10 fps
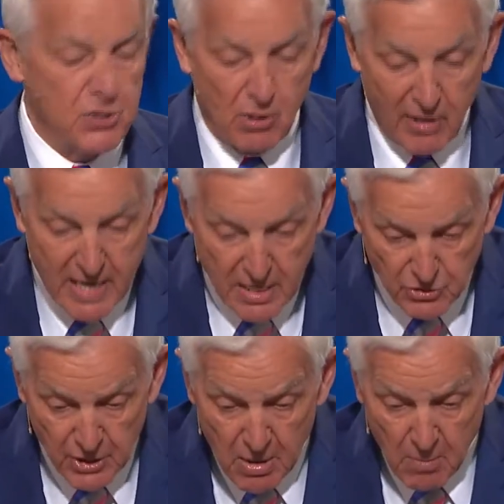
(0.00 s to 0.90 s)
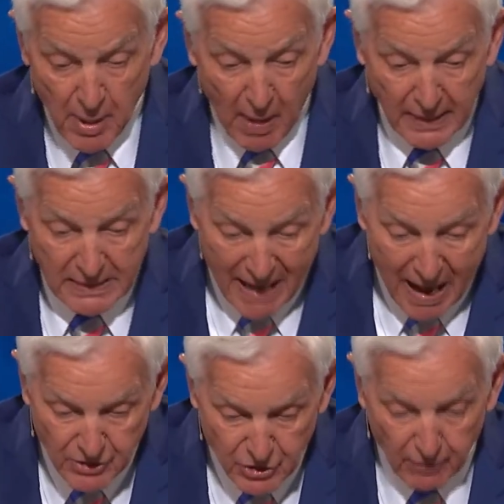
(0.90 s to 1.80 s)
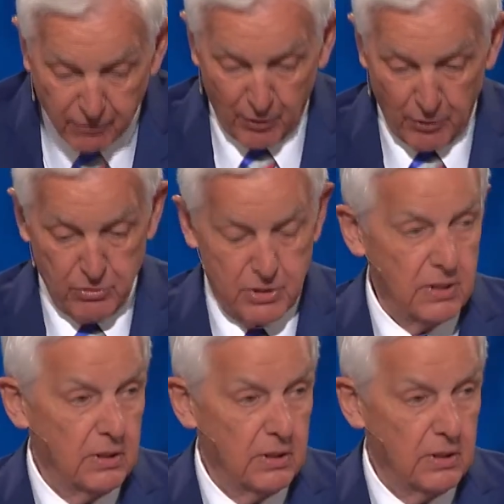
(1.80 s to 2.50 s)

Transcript: trees bearing toxic fruit.